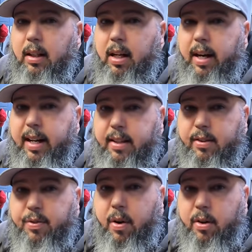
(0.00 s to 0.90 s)
I'm gonna get
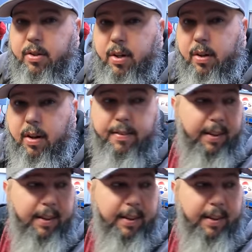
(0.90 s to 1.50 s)
this furnace turned off.